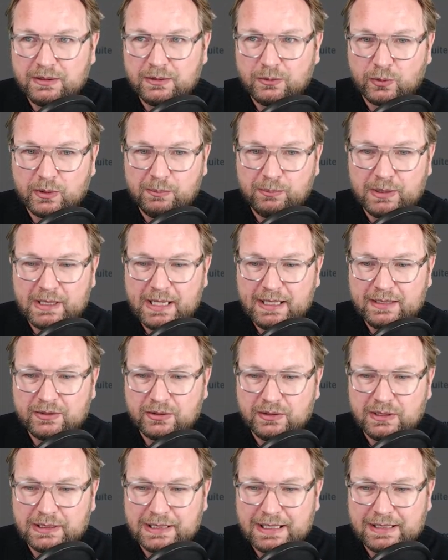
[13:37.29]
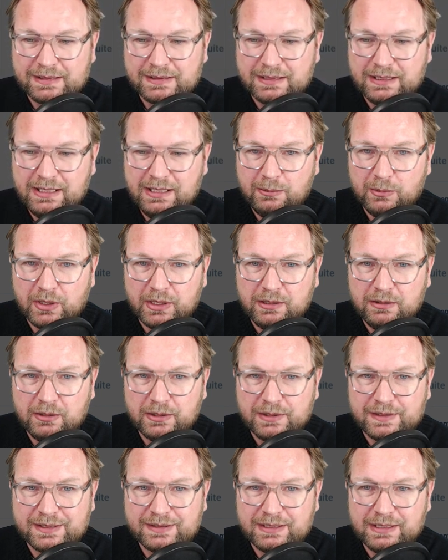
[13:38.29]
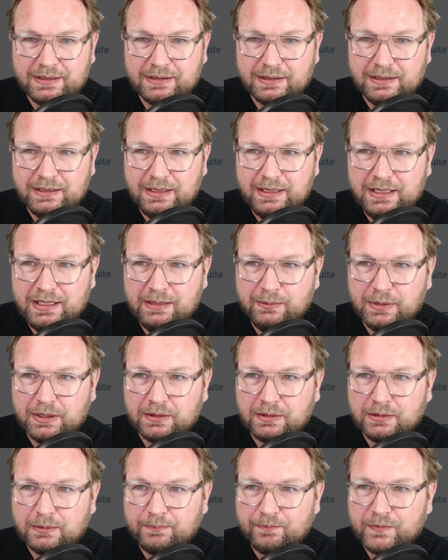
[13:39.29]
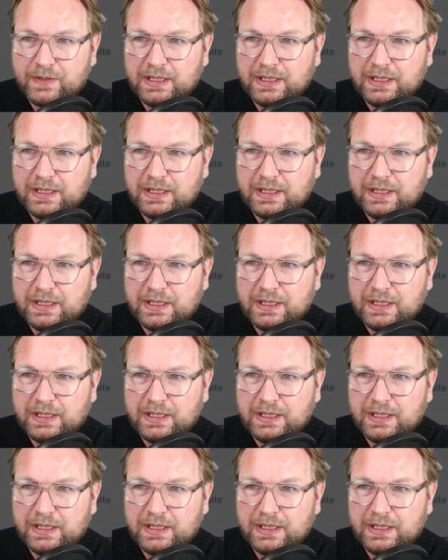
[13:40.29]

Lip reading: reply to the last email and you're going to send an email,